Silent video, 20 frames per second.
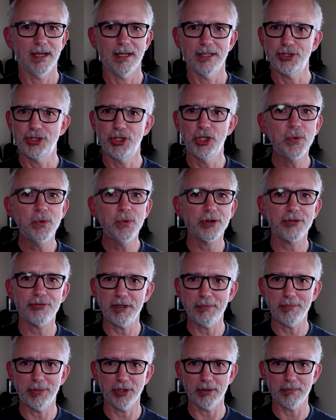2 or
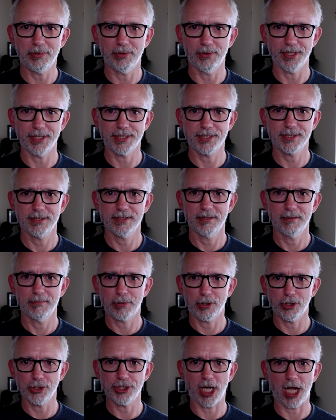3 bullet points
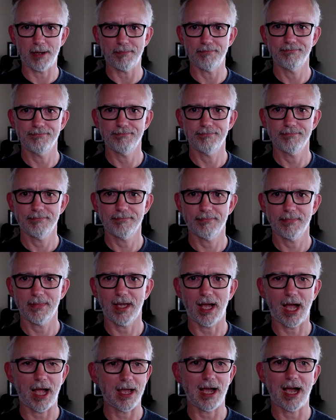per job.
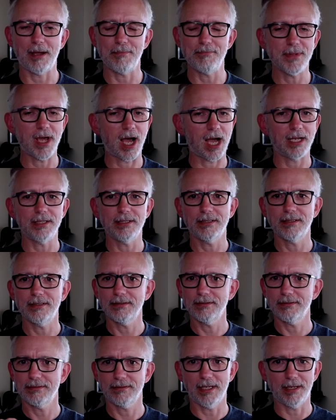I'm not,
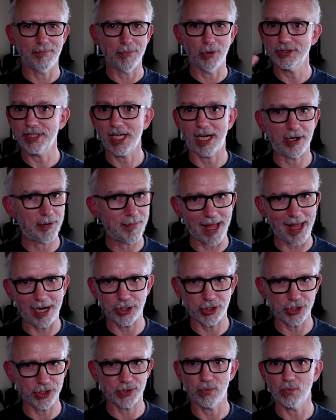and most hiring
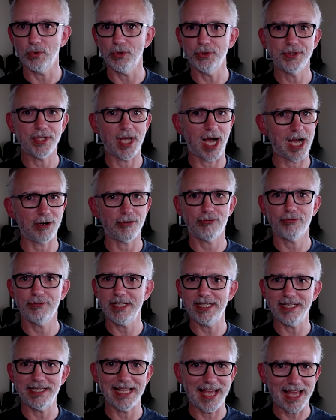managers will not
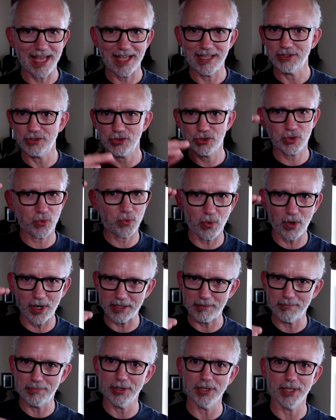read
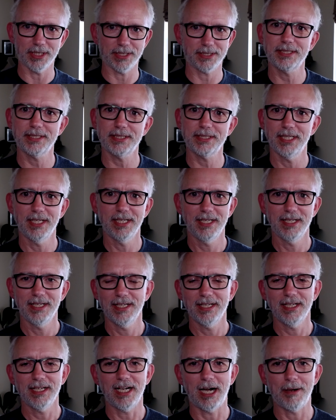20 bullets.
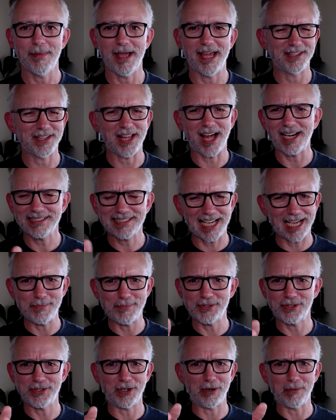And a lot of
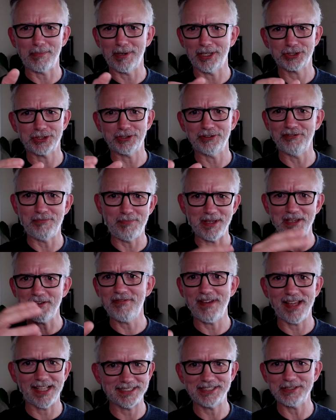times there are a bunch of big
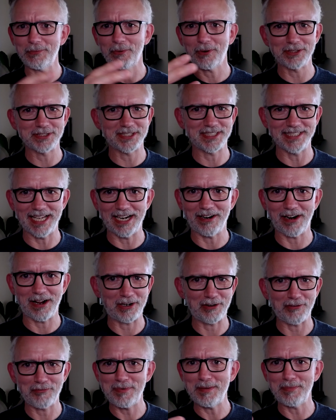fancy words in there. I don't
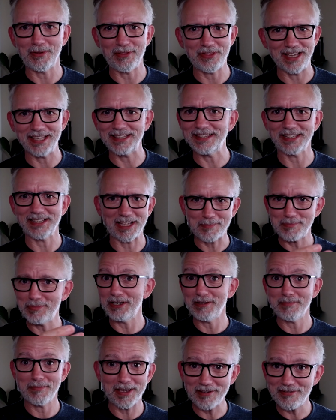know if people think that like
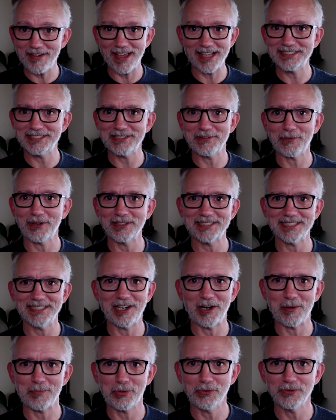putting big fancy words in
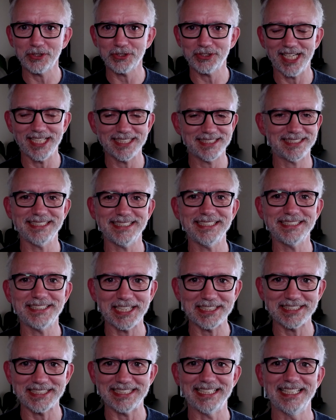there improves their chances. It
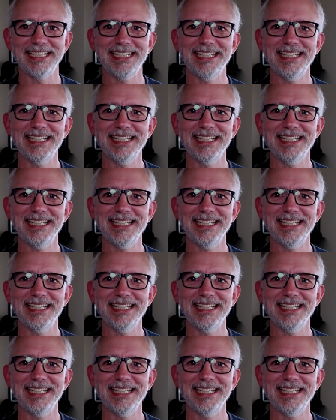doesn't.